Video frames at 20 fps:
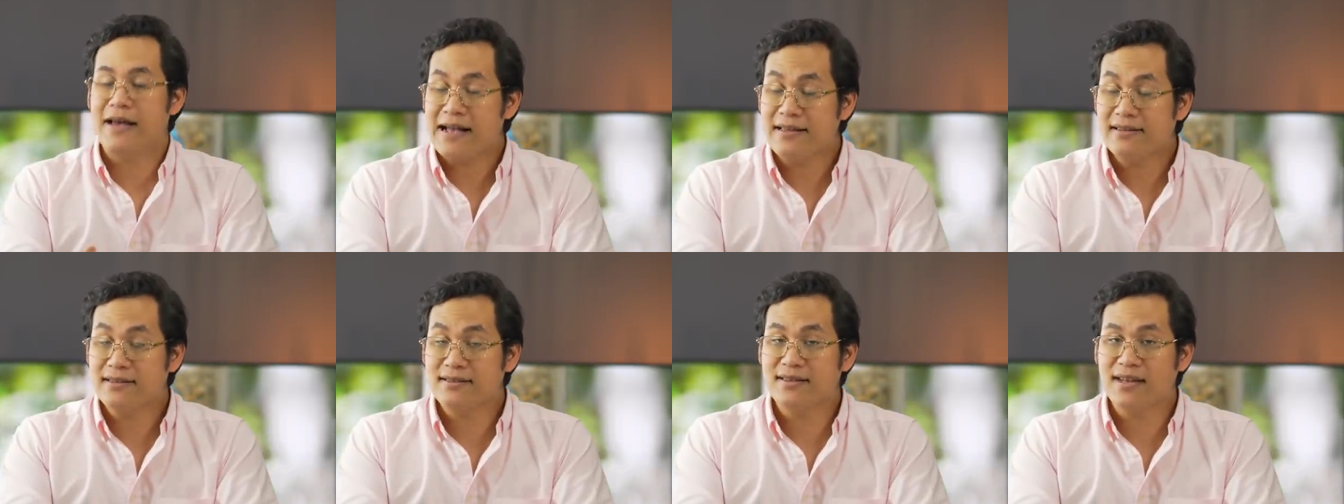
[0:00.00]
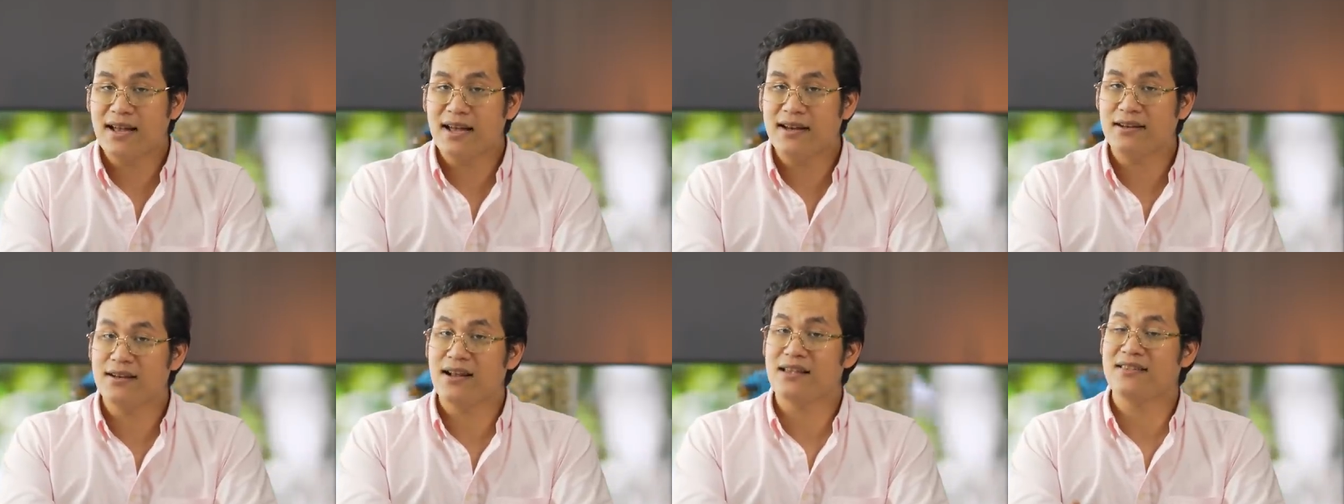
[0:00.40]
the
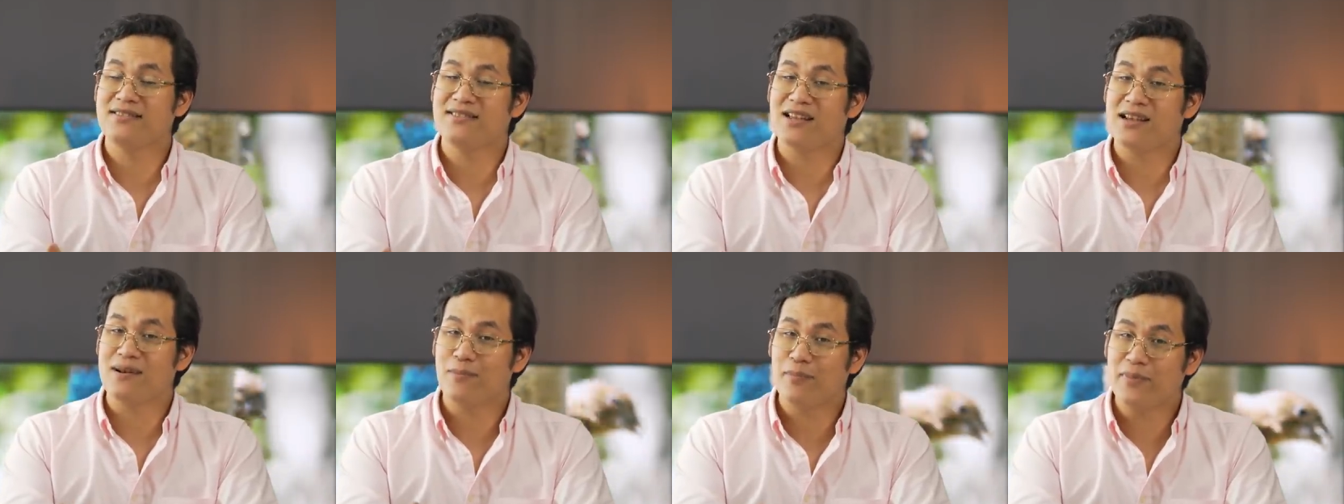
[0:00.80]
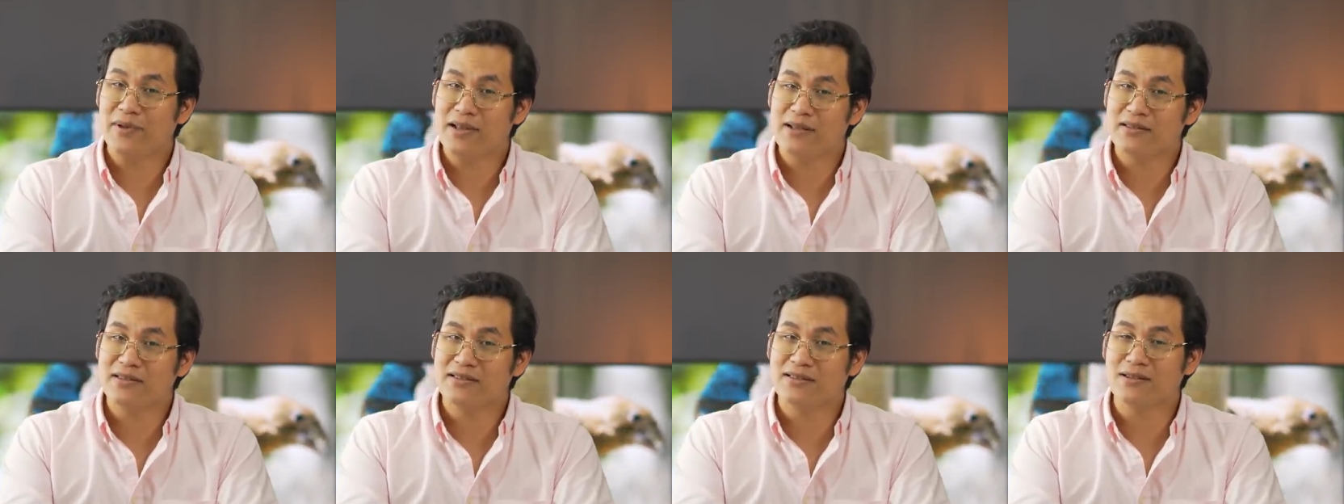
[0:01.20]
S10 and
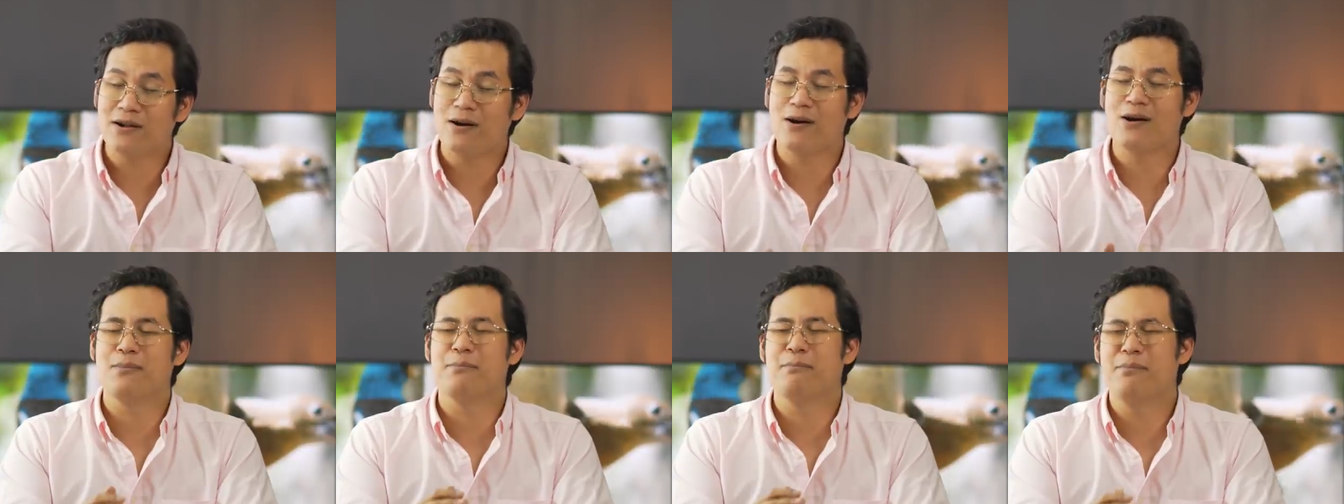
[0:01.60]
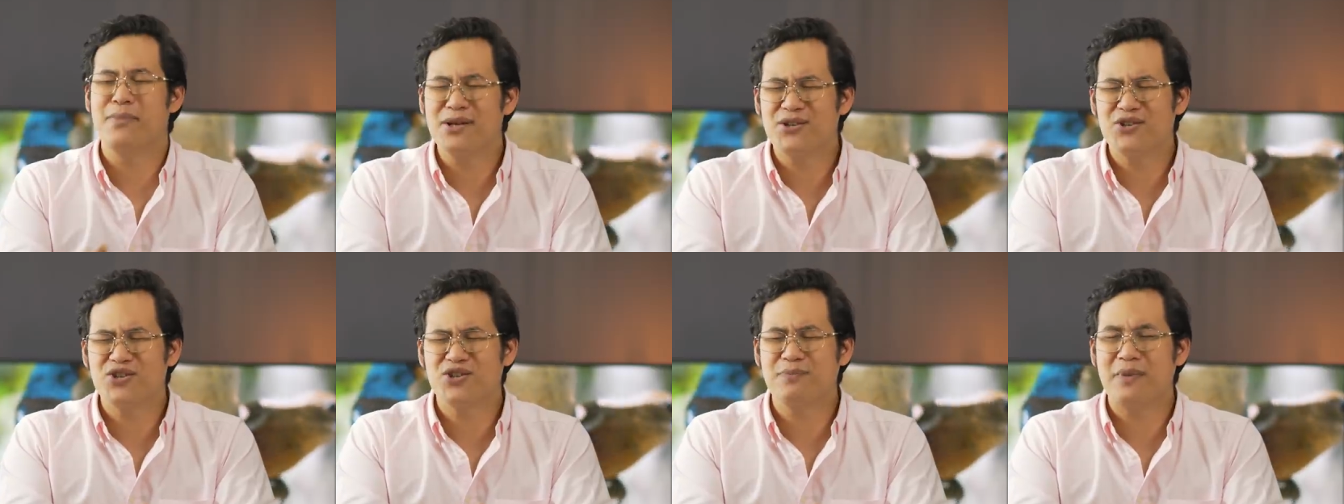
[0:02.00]
S10 Plus are
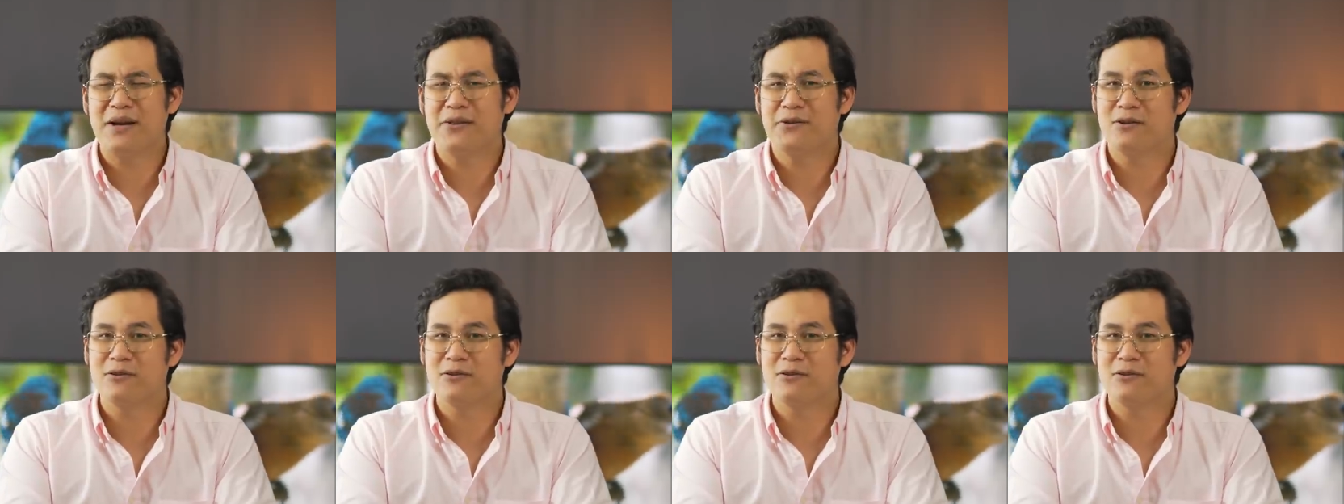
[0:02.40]
much